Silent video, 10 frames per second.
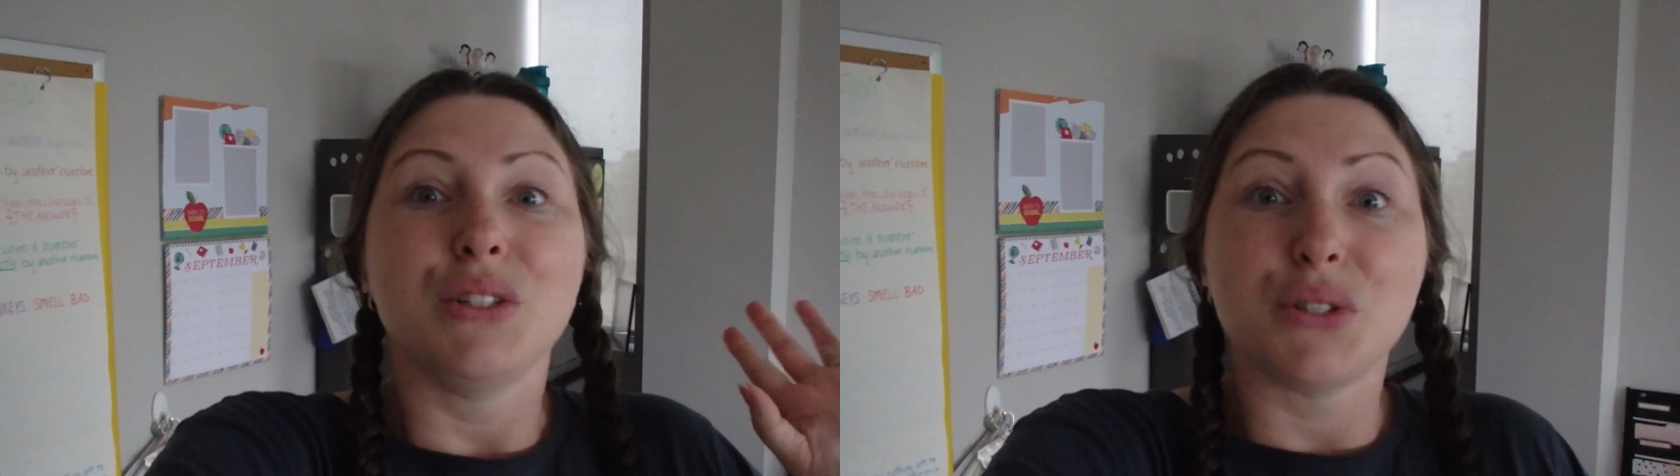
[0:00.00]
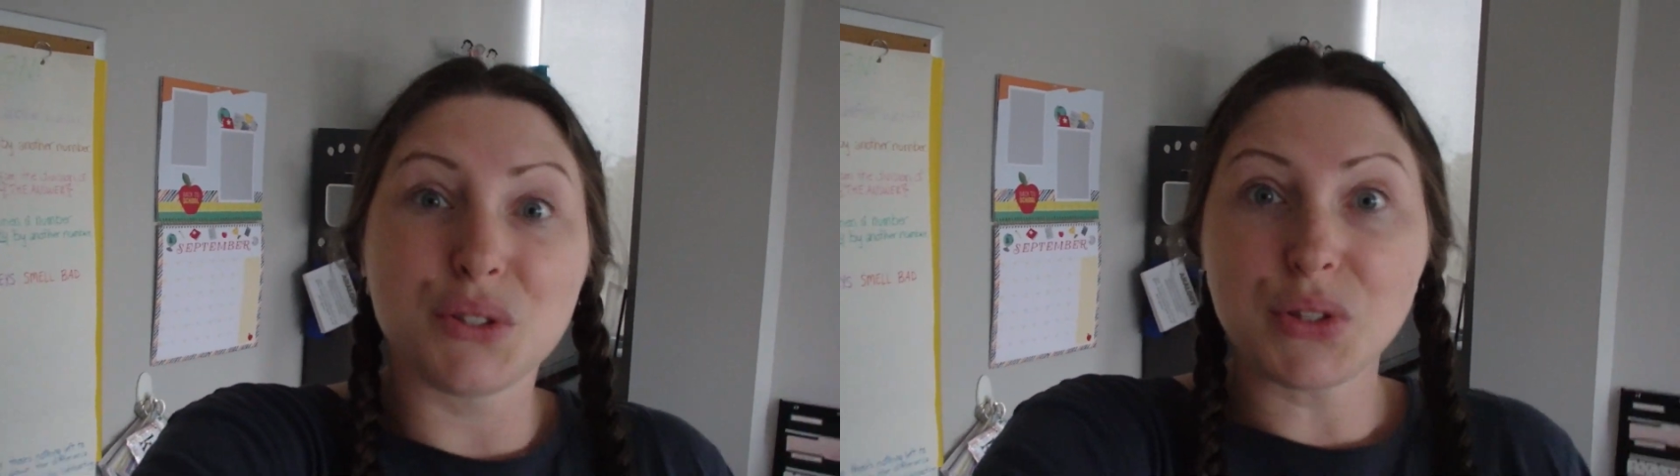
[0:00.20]

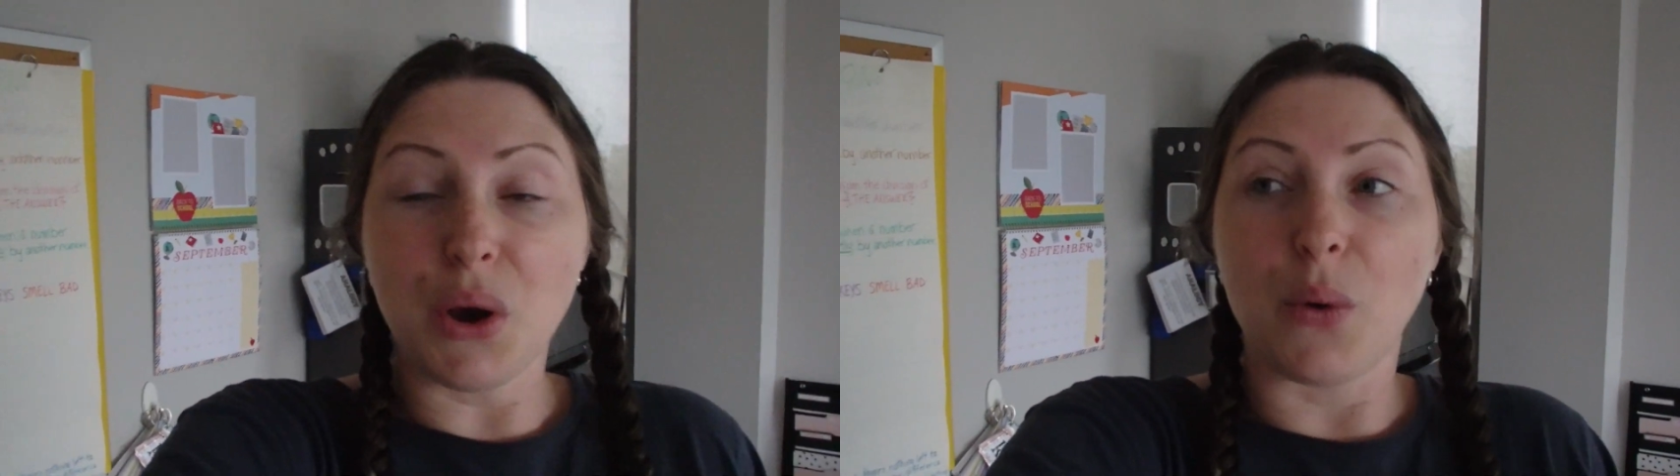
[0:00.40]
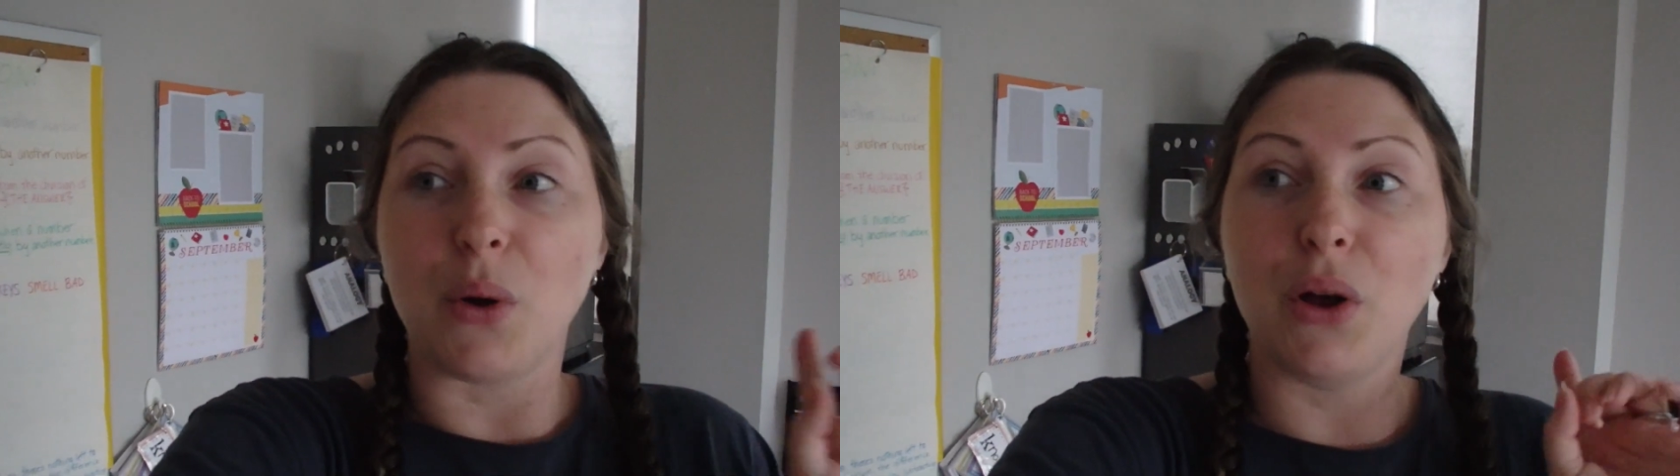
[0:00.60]

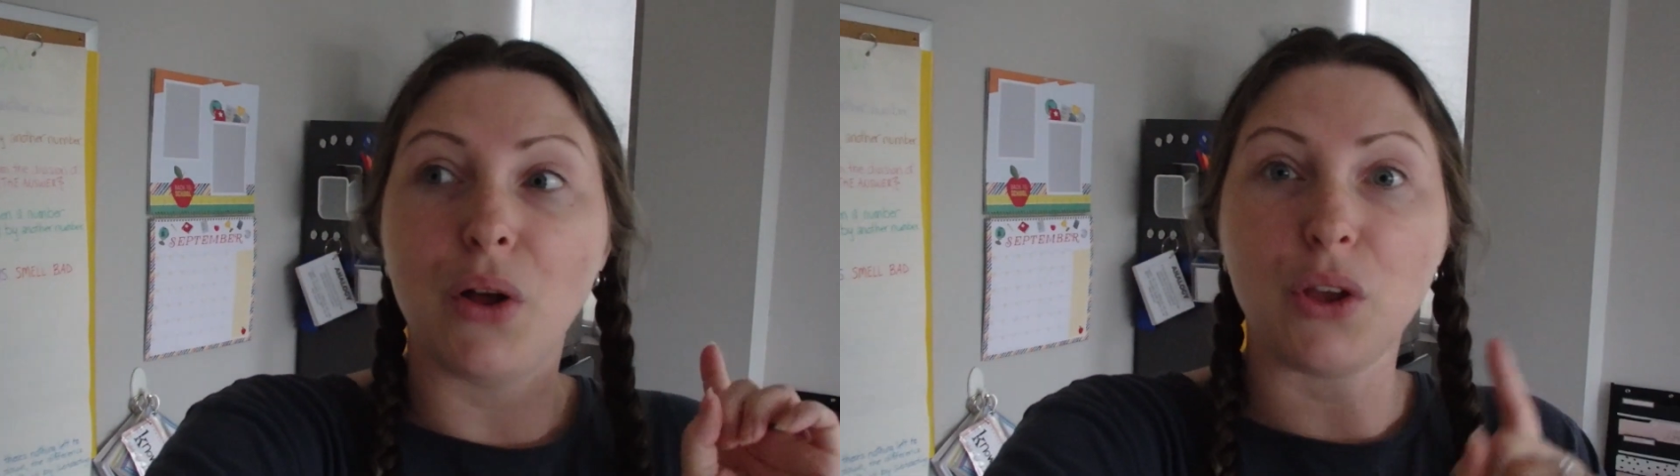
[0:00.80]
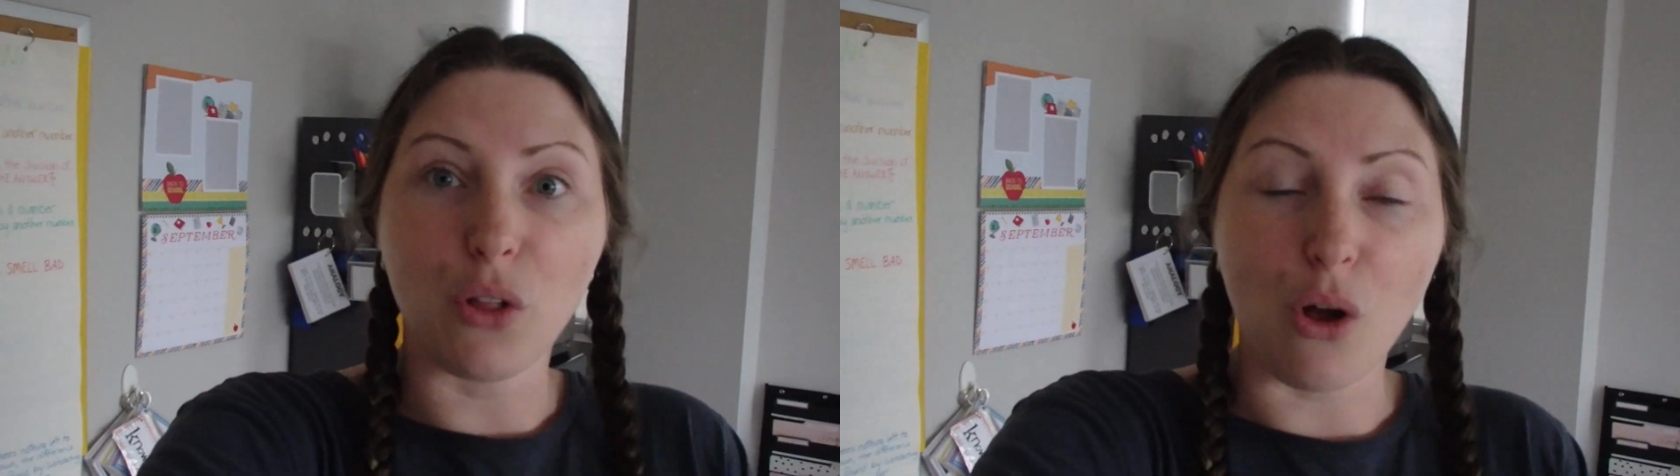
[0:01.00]
So
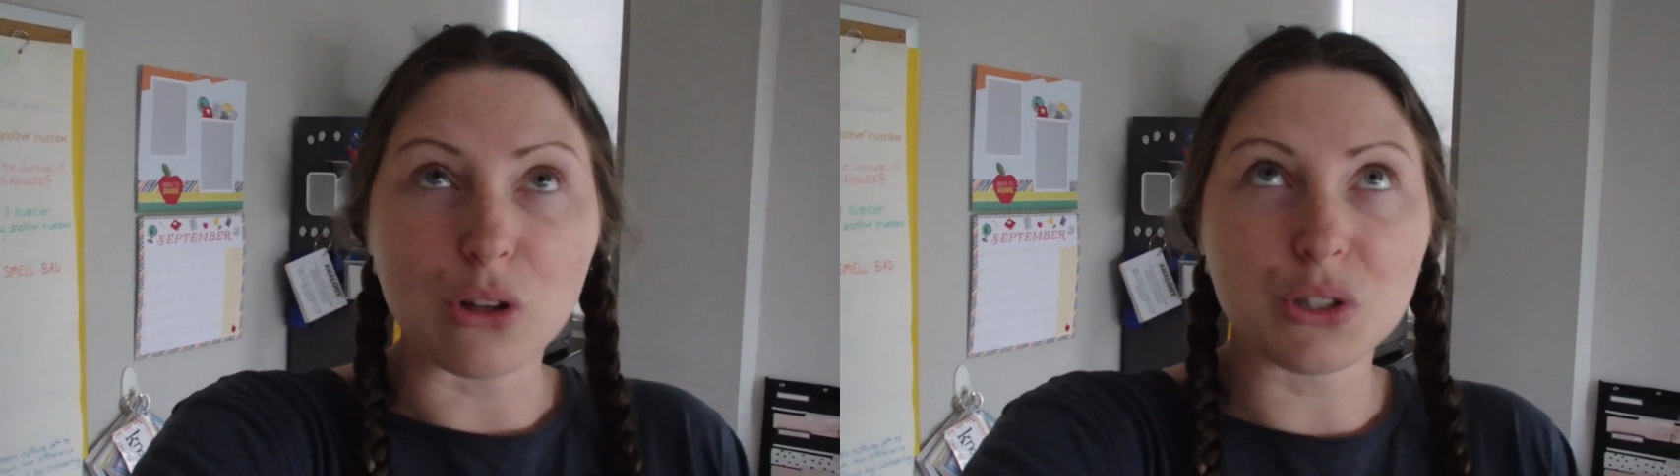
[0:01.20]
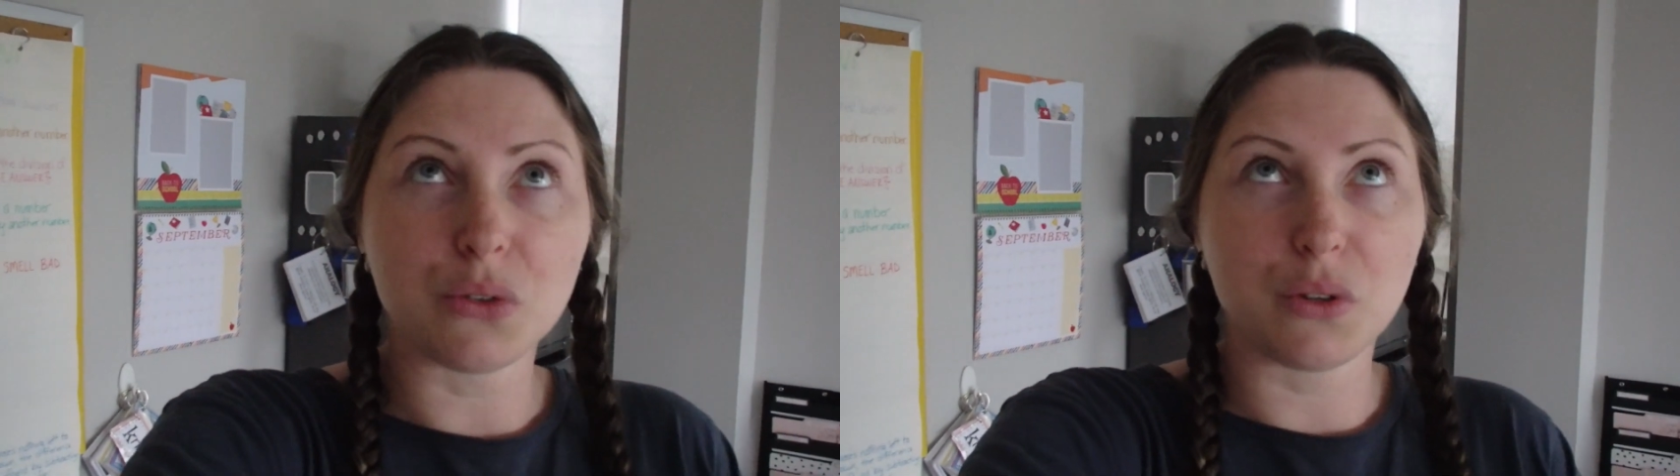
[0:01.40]
you'll also